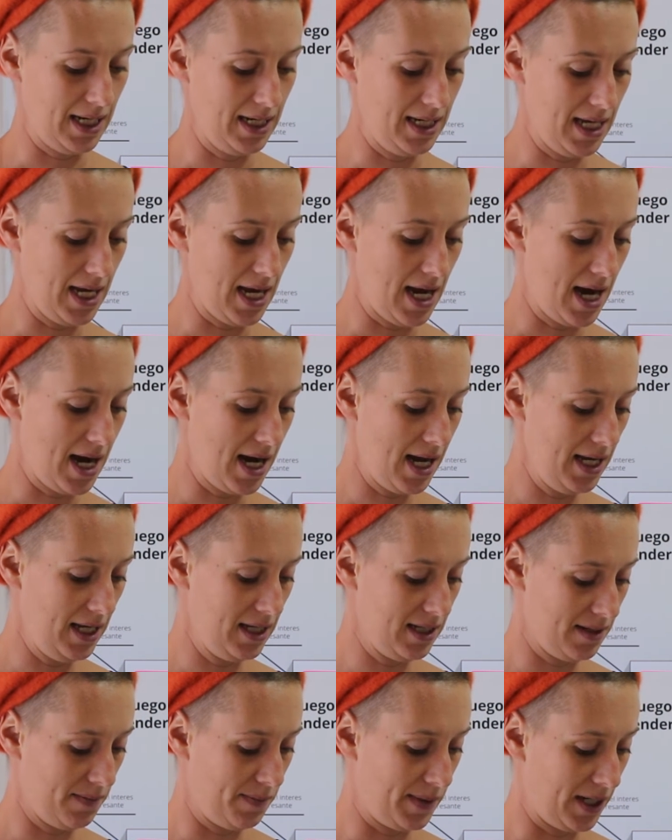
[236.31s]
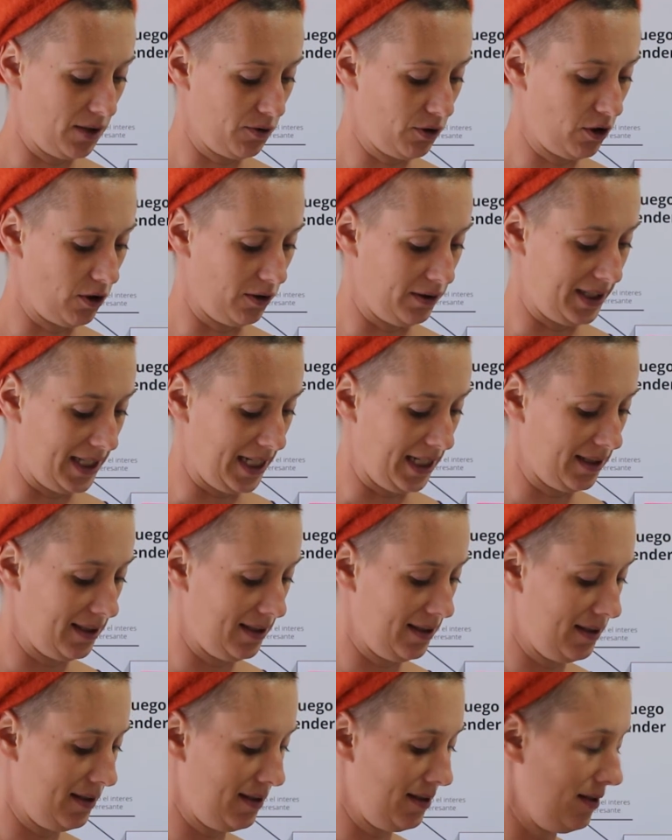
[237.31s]
And the eye is about
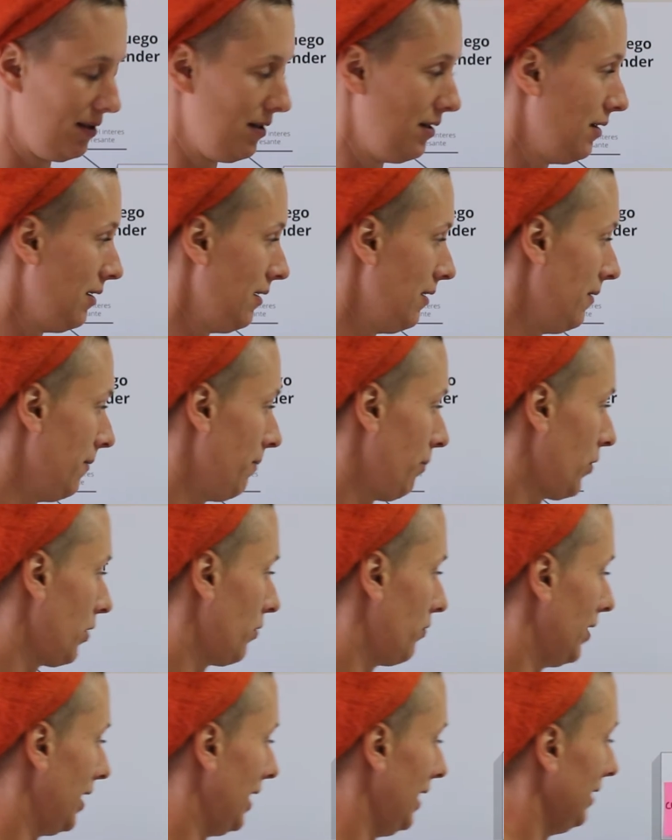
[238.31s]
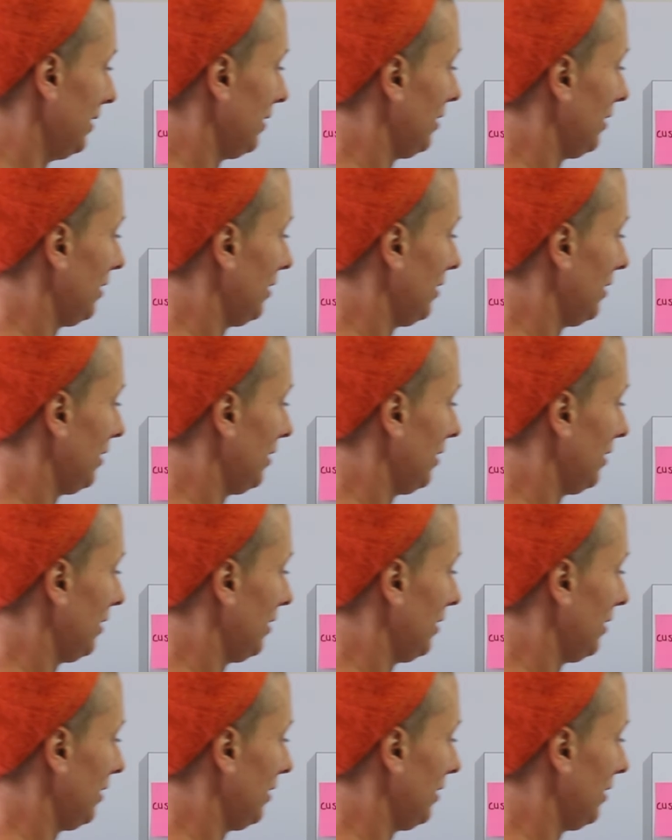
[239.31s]
context. Right?